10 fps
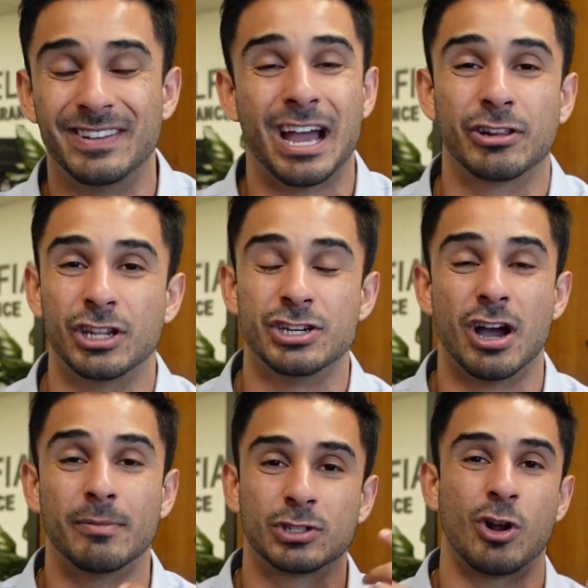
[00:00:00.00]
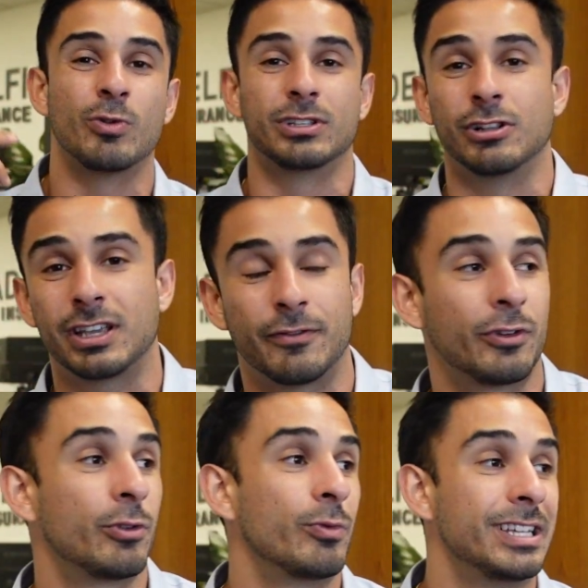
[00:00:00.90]
down in the dumps, and always looking
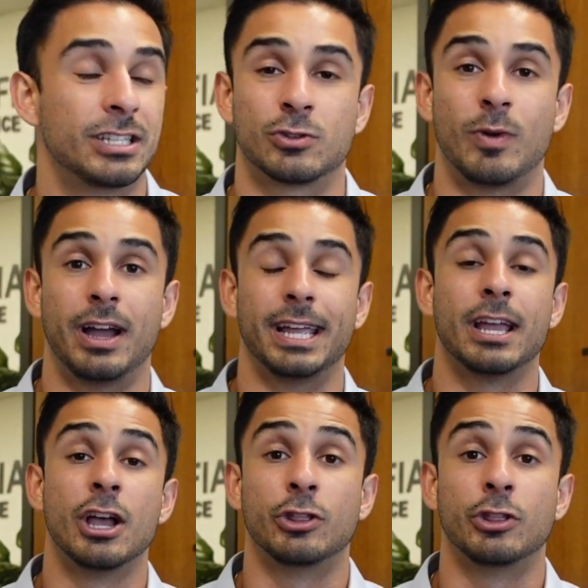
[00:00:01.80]
for the reasons why